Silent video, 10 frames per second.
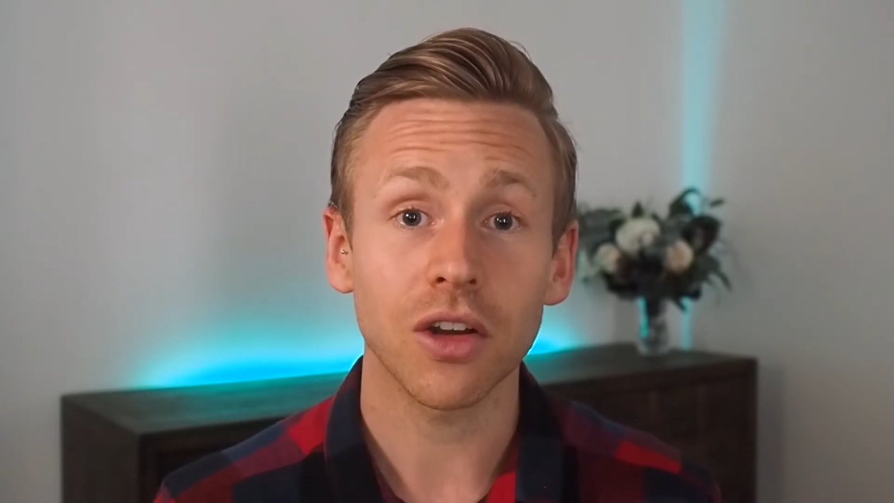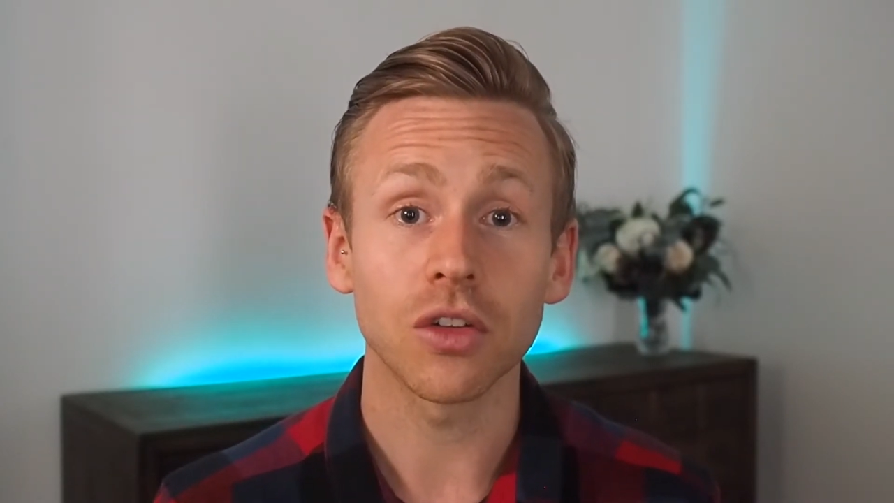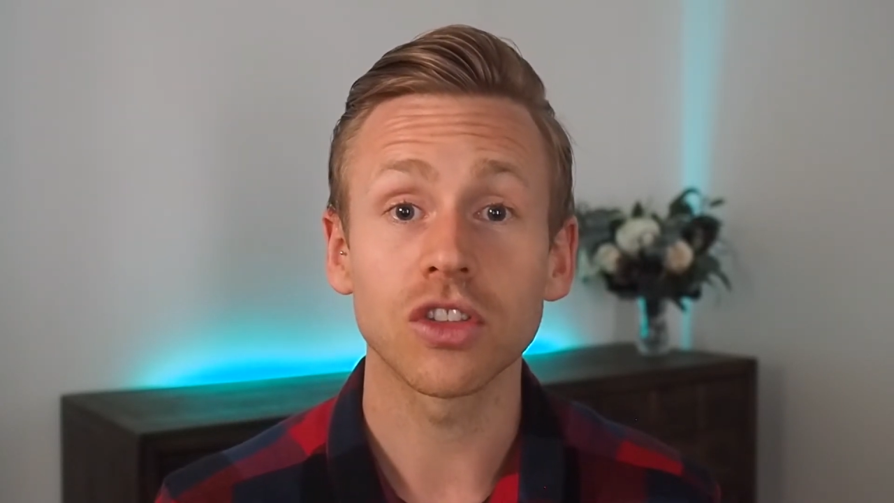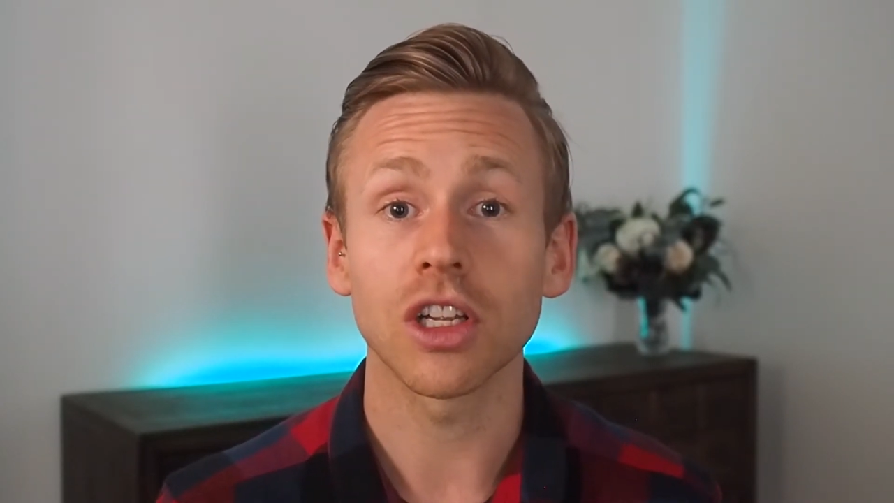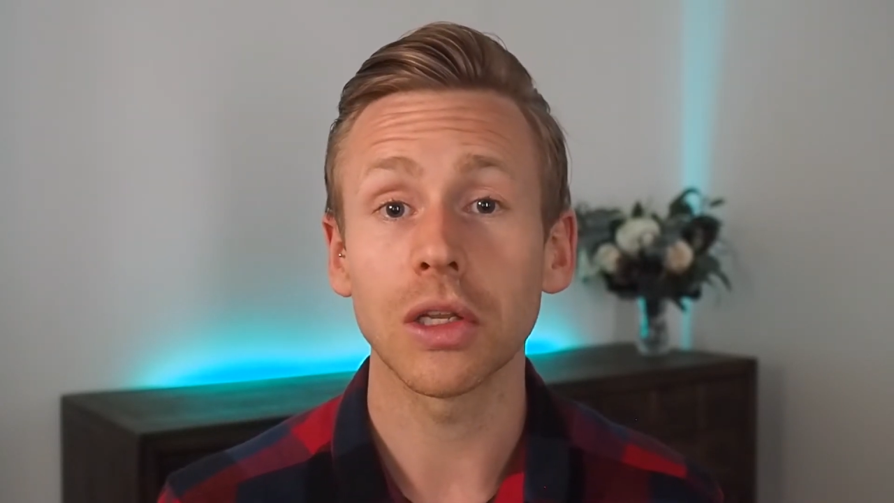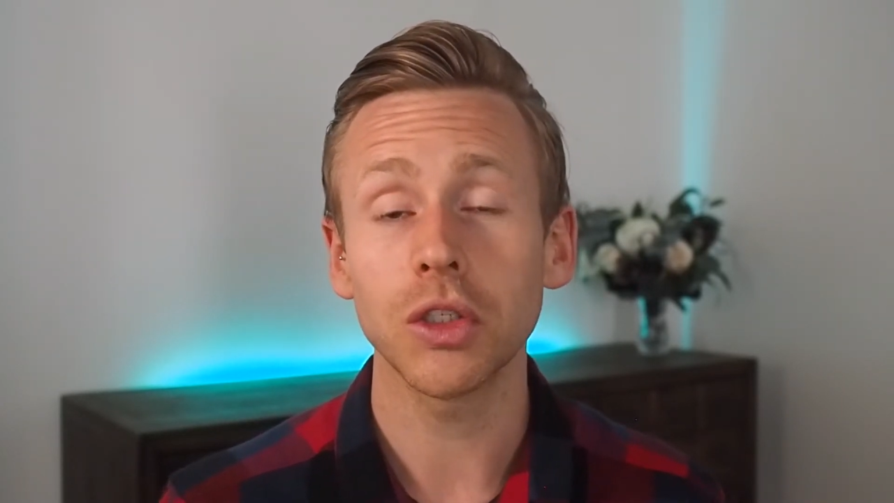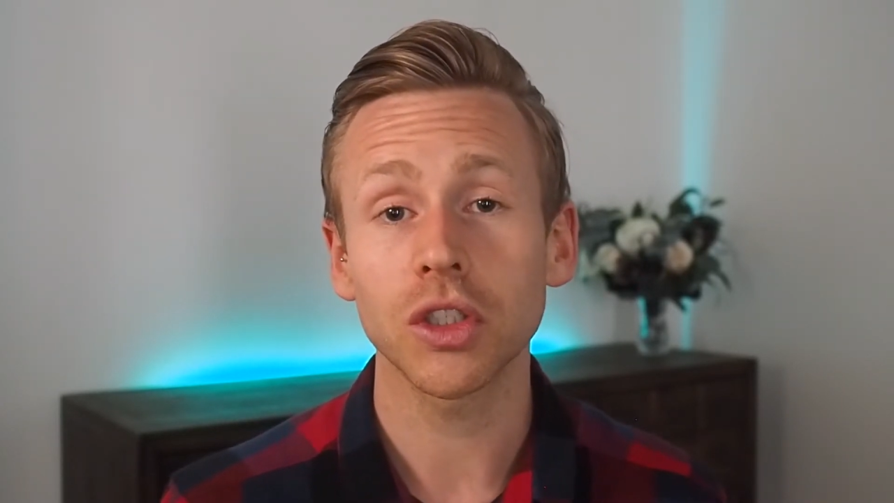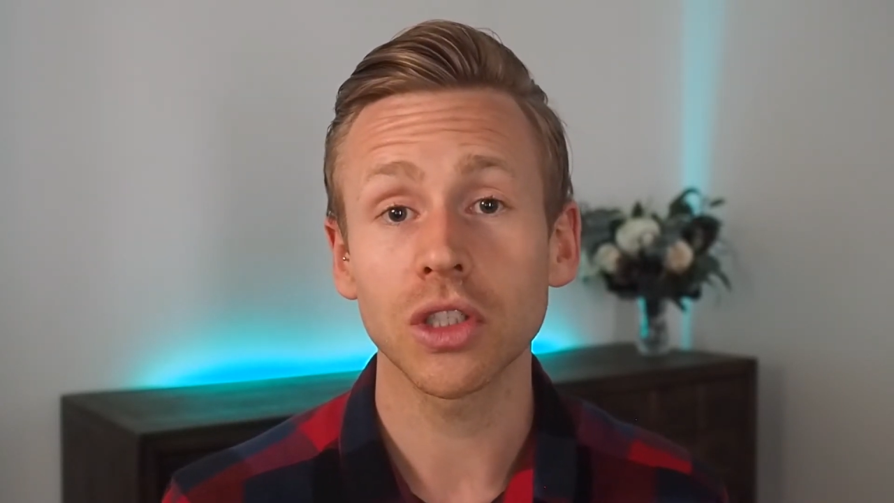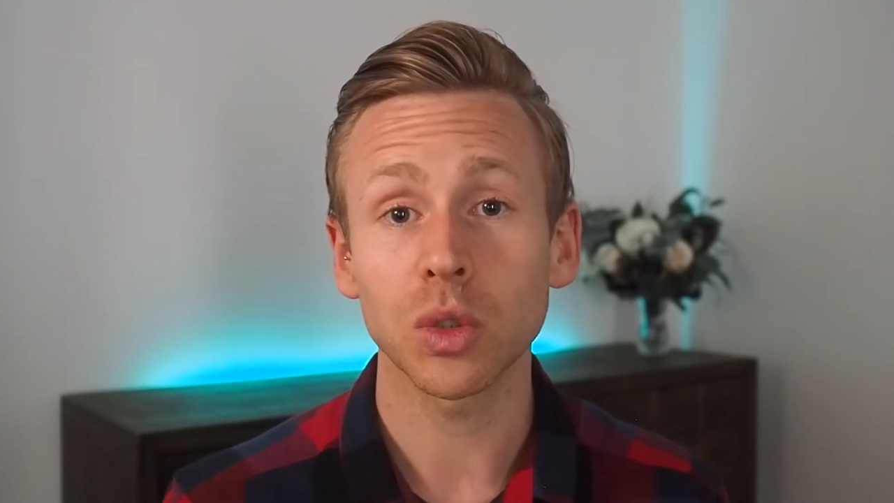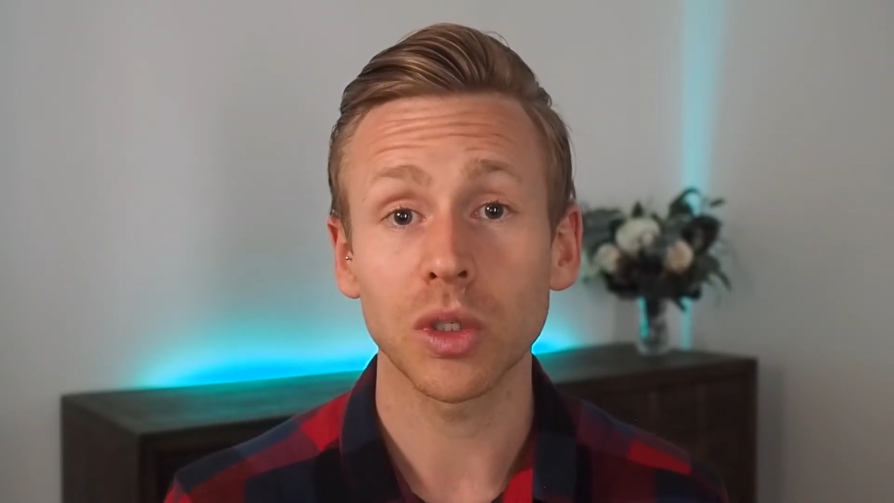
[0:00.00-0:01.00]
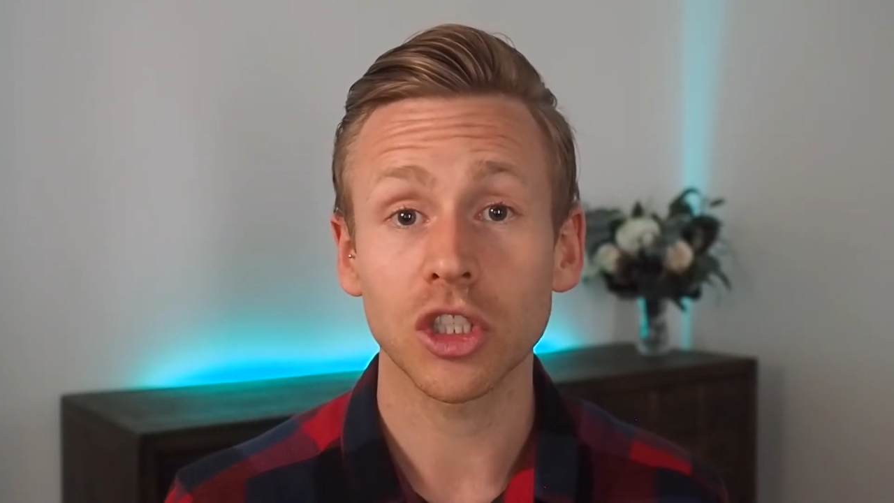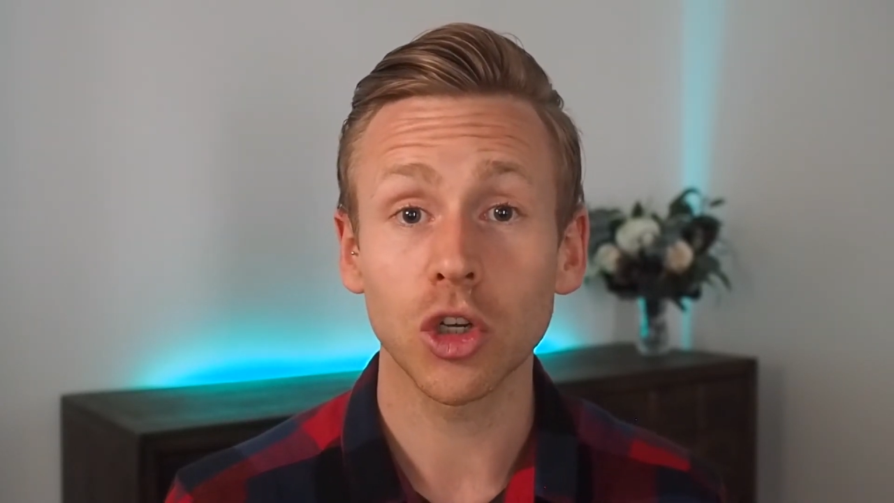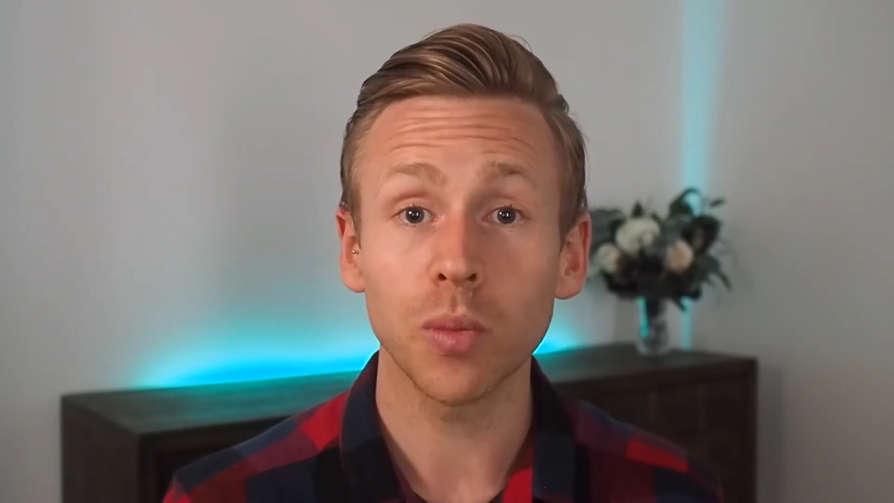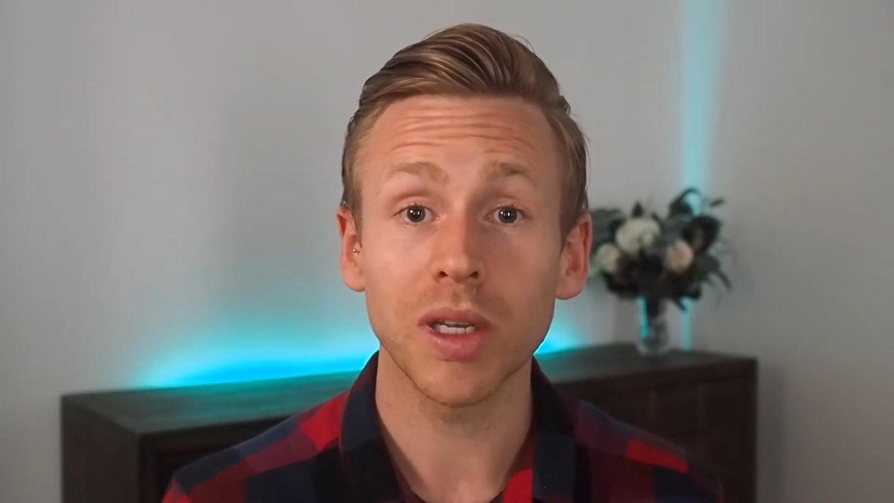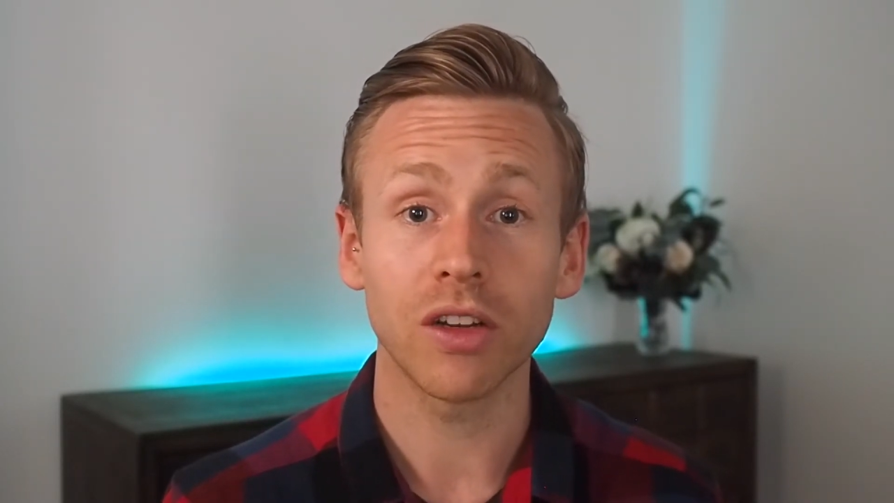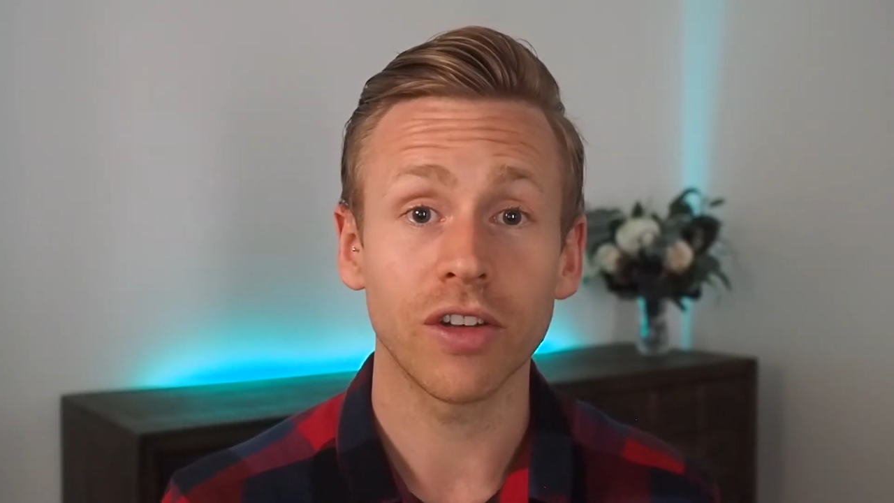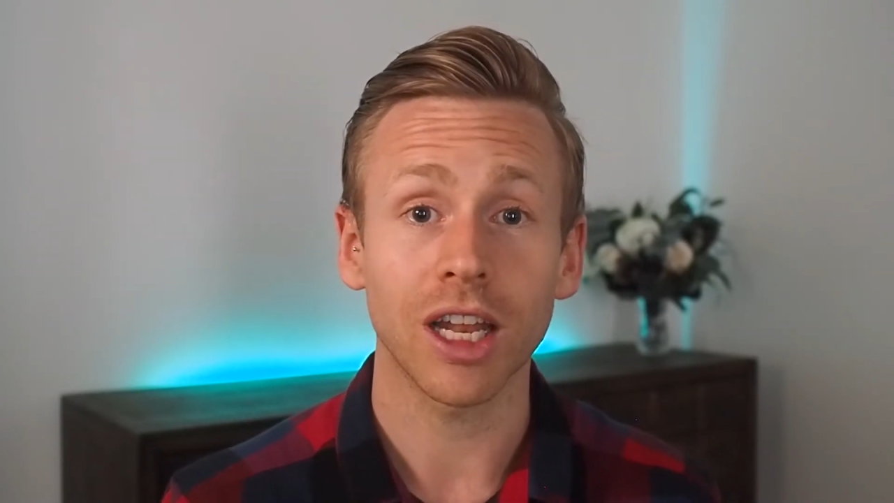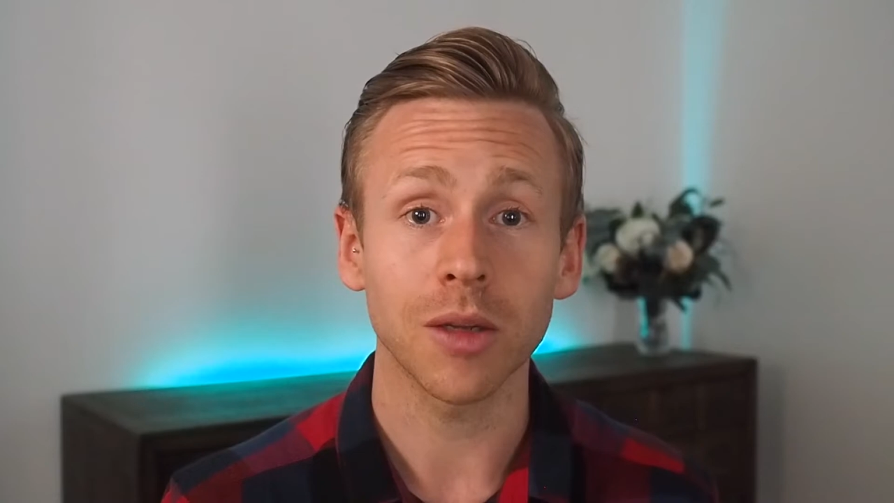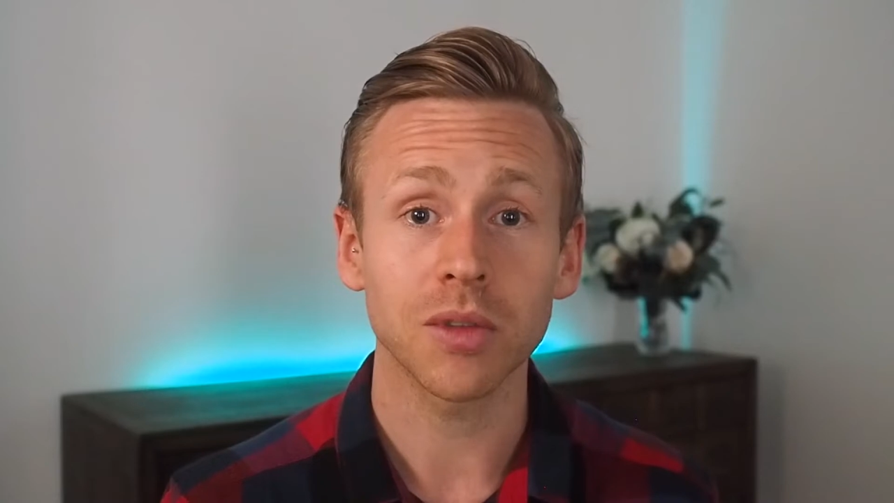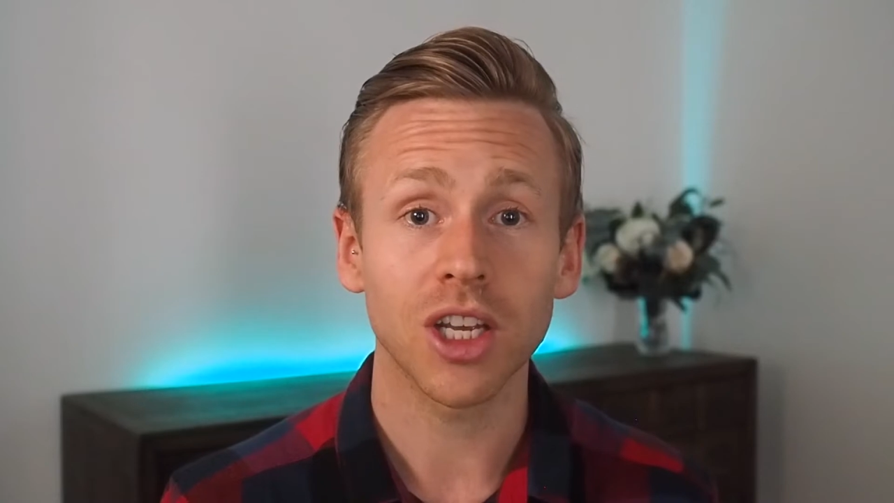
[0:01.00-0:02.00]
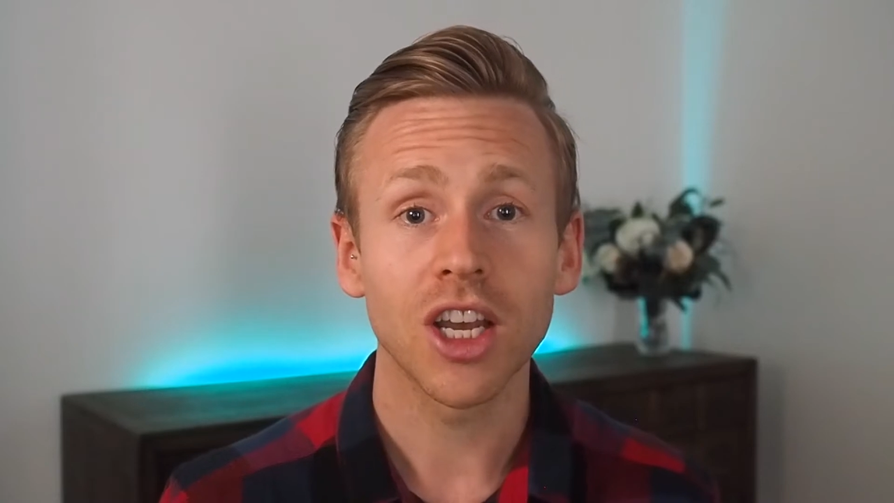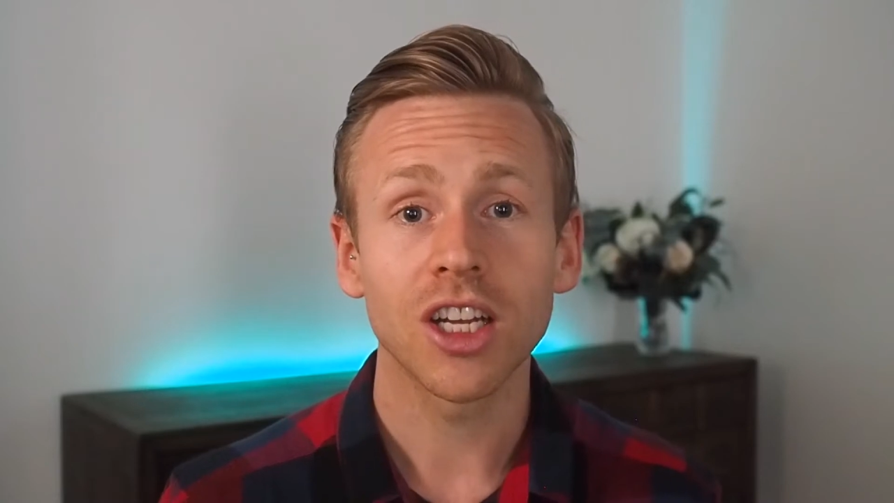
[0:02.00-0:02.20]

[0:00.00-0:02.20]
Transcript: on solutions which could be developed